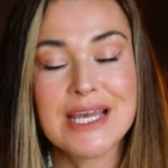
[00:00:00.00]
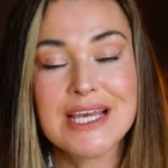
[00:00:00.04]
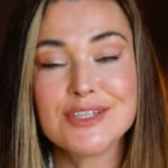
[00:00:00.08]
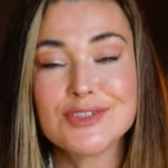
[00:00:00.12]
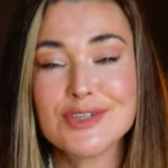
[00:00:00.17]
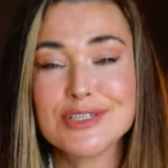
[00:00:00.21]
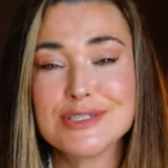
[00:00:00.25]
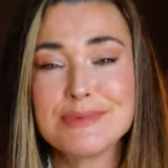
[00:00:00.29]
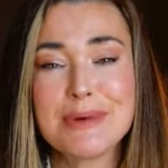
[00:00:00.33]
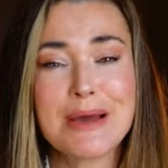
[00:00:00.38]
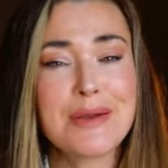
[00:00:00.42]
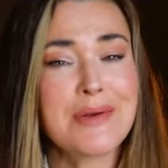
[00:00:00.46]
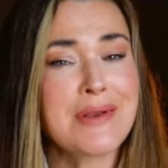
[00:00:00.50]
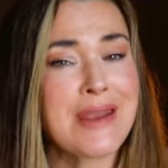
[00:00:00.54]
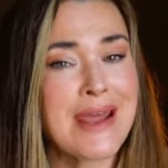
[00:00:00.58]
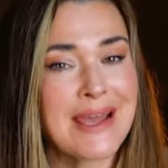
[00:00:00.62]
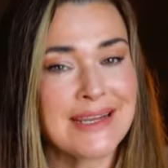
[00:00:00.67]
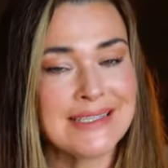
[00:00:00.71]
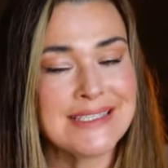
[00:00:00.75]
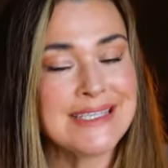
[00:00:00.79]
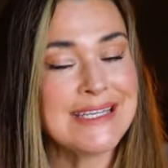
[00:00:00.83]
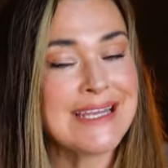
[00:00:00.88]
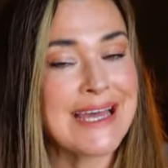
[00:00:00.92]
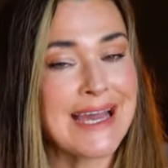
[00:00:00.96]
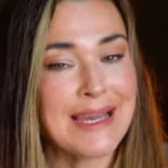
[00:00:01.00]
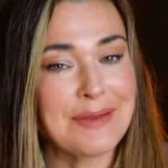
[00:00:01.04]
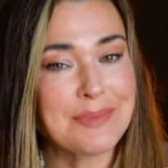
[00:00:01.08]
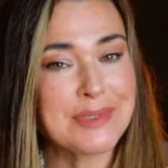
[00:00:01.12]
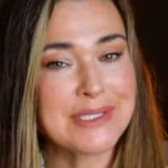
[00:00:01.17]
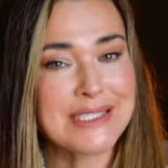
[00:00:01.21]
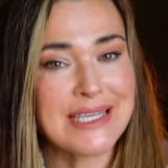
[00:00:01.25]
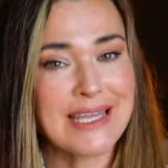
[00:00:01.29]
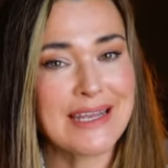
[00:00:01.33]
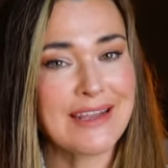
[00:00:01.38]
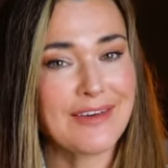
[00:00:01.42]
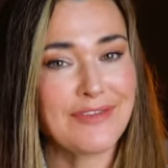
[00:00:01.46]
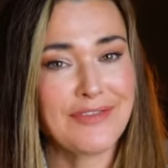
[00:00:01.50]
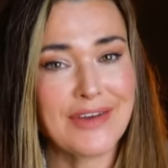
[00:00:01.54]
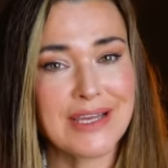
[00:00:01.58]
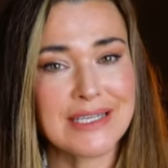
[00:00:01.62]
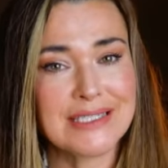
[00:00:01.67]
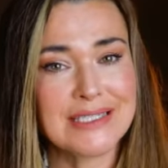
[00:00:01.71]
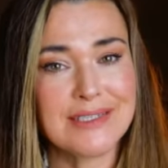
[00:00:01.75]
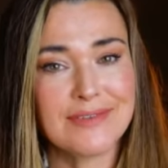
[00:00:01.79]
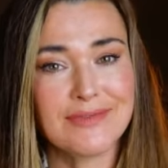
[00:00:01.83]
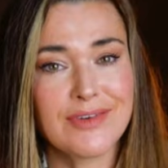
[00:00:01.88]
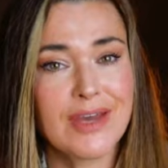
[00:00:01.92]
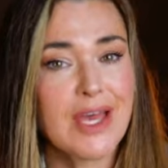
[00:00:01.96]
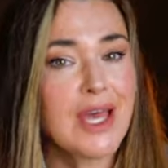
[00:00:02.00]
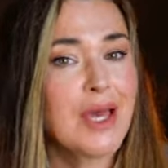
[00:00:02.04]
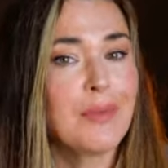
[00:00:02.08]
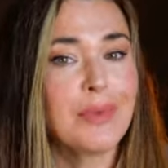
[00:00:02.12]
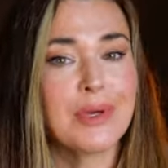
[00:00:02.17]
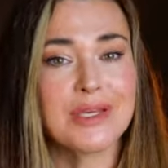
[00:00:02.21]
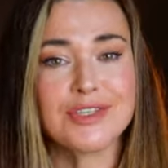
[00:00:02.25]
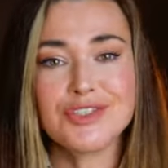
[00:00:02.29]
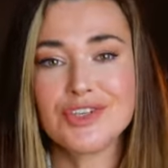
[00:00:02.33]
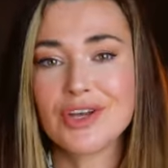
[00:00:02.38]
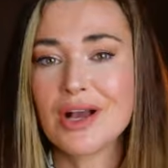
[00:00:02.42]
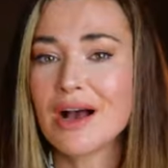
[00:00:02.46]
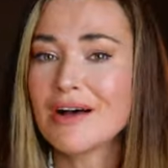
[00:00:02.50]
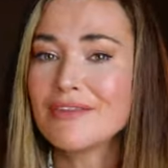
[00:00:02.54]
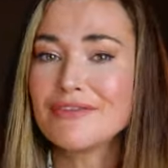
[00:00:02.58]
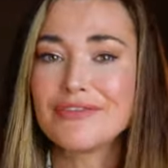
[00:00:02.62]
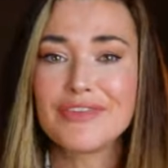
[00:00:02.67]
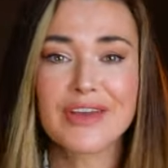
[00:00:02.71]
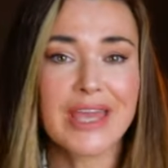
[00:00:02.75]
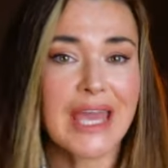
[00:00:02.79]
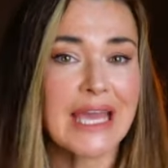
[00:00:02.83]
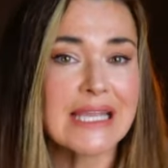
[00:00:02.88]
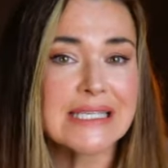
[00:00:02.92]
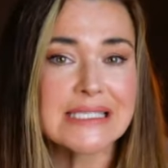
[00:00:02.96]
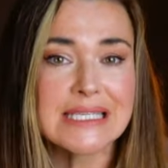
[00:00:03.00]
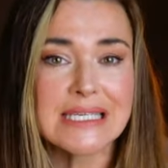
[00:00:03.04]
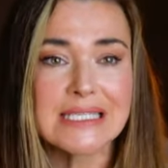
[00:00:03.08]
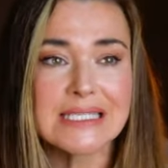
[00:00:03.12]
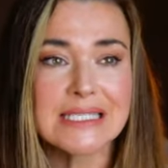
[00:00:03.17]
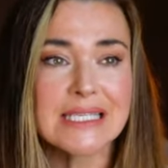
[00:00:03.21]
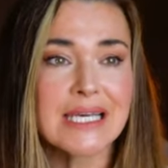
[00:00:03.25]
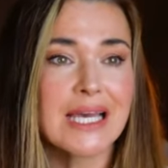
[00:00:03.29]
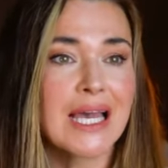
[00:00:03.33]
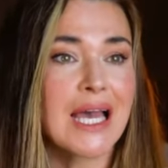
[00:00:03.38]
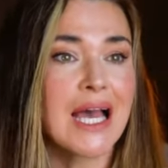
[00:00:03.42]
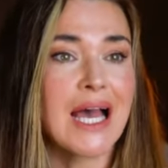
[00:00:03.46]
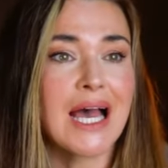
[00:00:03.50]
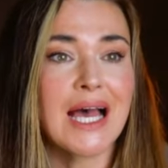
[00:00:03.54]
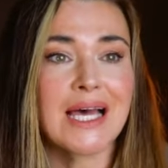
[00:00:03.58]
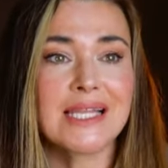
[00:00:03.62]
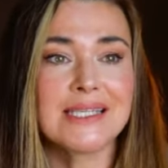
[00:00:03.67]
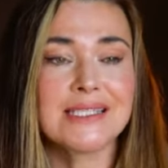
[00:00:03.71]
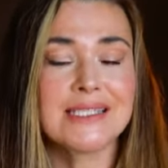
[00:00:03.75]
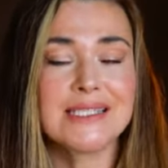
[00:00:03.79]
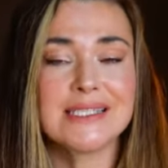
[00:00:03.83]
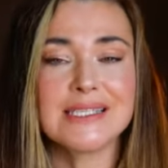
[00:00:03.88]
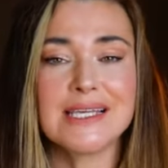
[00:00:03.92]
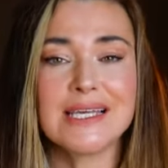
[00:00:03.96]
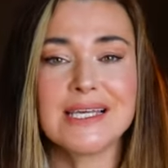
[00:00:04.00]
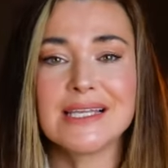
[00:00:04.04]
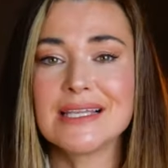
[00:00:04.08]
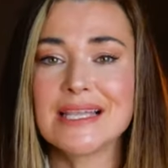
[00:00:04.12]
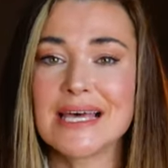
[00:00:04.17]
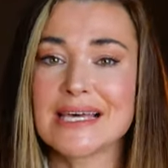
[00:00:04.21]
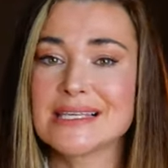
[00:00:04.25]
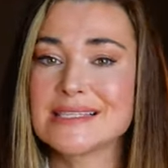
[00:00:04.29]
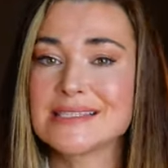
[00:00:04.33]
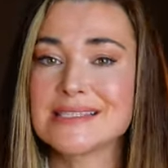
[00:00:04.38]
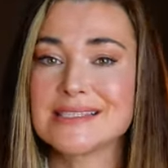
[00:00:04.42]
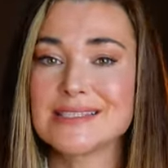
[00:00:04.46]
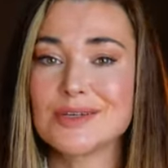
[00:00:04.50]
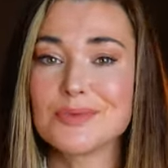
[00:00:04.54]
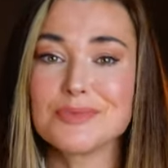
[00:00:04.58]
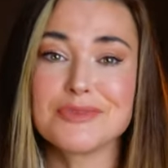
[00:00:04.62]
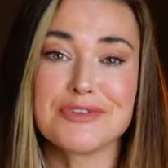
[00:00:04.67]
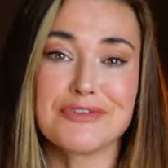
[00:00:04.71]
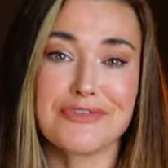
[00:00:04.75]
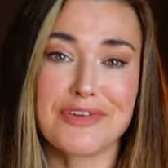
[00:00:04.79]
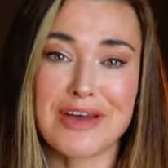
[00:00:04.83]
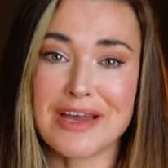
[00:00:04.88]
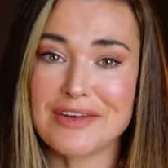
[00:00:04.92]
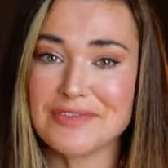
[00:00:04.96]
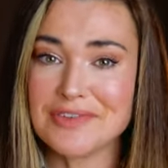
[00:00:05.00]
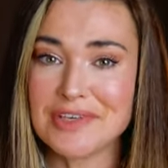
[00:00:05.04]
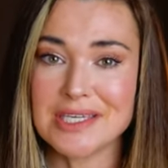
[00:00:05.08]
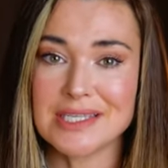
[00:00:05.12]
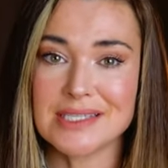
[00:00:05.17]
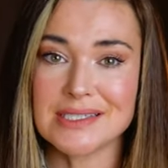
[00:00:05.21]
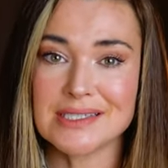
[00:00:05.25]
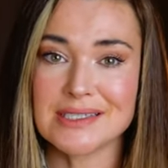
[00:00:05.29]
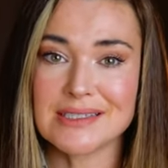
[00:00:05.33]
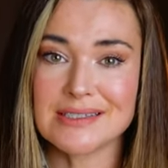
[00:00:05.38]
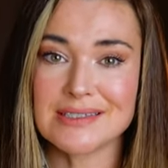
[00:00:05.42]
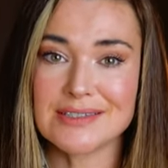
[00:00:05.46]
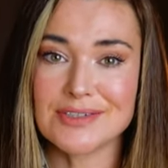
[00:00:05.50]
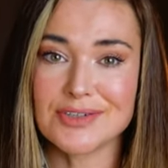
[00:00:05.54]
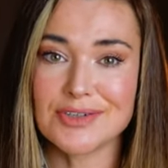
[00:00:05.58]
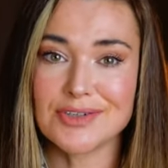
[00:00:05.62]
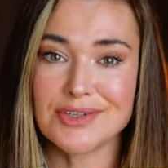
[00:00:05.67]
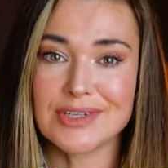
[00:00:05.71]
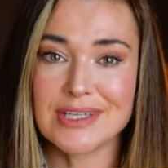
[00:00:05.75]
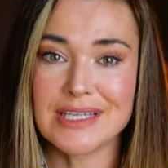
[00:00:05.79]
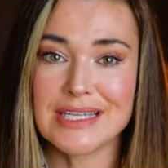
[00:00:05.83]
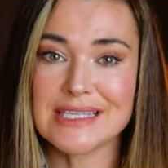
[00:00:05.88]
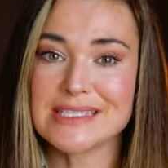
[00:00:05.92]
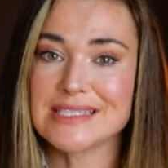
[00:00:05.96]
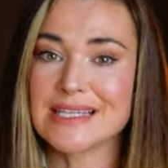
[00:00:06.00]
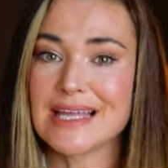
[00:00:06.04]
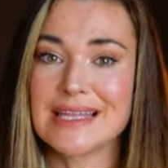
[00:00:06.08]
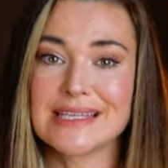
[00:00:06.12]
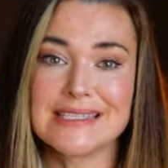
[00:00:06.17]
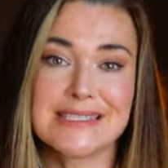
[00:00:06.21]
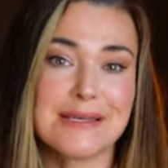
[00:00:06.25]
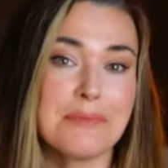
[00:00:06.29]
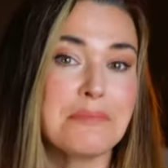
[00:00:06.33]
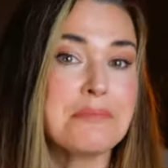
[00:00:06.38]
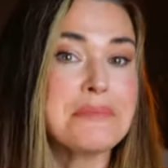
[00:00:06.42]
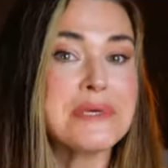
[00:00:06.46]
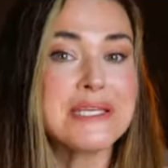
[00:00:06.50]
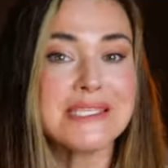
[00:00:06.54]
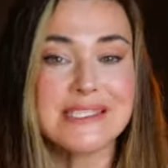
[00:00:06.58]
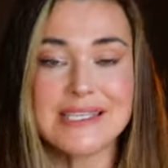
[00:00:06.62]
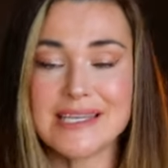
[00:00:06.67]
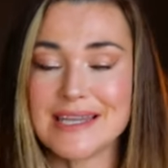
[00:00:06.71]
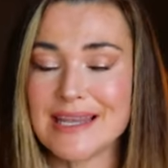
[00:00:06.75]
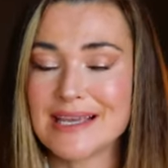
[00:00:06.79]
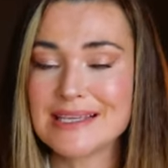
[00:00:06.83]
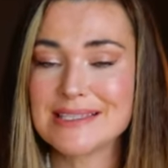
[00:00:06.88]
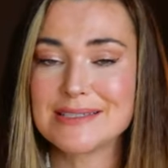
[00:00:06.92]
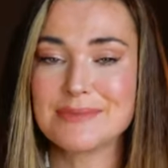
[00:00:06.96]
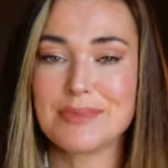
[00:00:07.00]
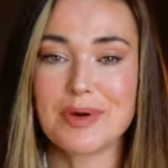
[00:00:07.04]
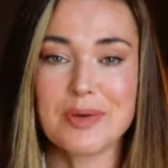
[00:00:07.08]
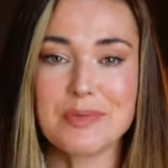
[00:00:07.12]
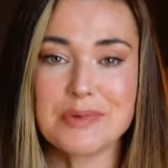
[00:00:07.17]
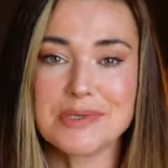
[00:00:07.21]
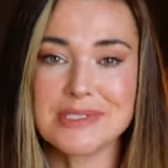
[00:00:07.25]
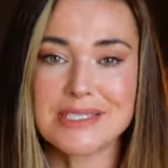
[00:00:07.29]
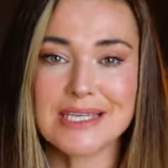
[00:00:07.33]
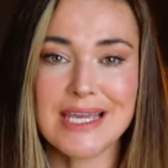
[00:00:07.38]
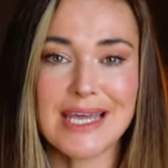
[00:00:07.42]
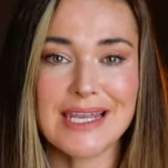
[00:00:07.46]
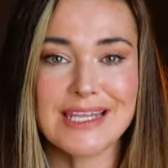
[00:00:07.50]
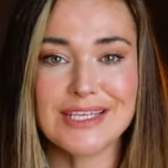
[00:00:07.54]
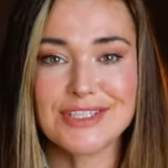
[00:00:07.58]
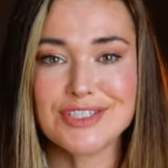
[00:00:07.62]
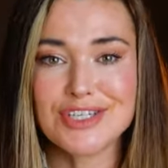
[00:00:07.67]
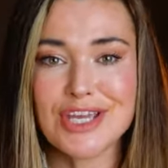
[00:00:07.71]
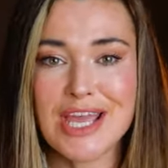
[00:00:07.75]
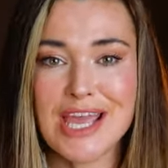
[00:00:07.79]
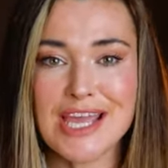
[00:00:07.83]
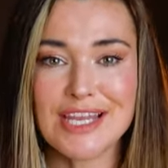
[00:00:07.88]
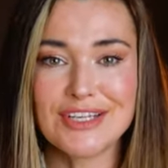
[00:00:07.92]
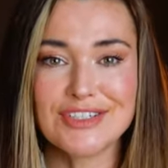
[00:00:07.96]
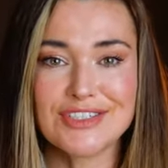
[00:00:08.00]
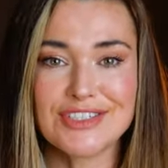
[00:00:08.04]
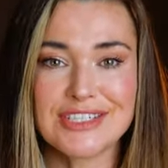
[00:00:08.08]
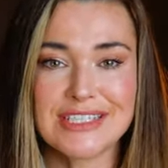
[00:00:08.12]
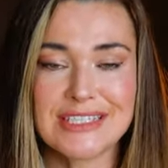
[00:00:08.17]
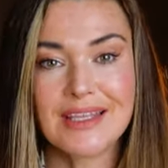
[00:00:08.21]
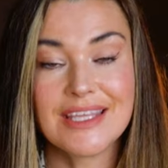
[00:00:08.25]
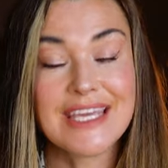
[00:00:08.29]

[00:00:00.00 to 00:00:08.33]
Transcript: So it's about 99% effective because you can't forget it, and it lasts up to 5 years, so you're less likely to miss your next appointment to get it changed.